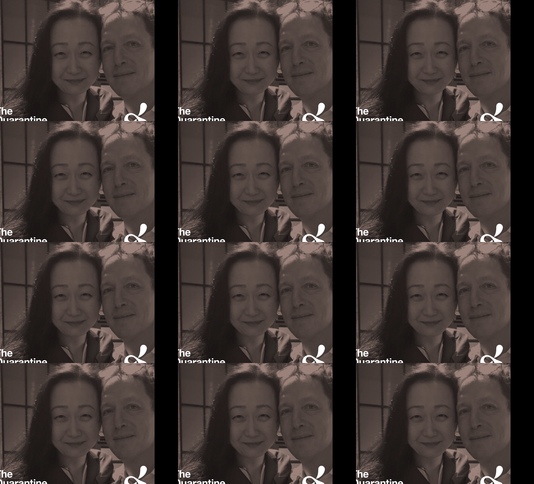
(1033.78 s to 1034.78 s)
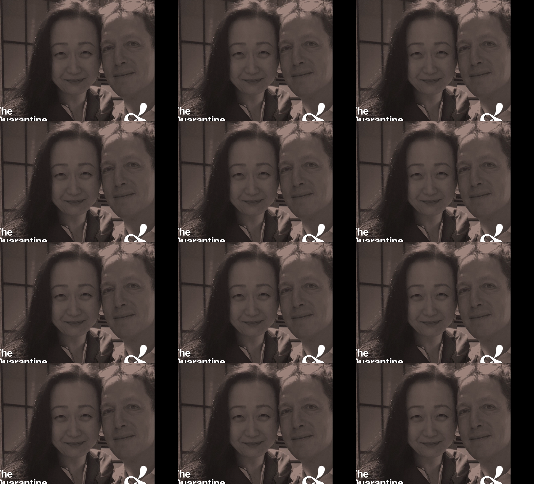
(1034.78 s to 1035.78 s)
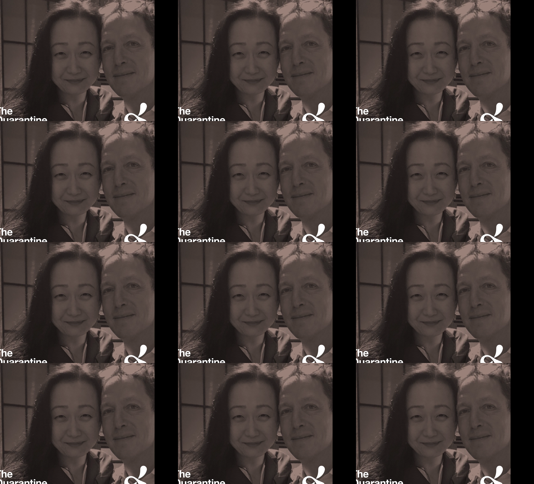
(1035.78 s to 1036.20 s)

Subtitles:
Nothing is said.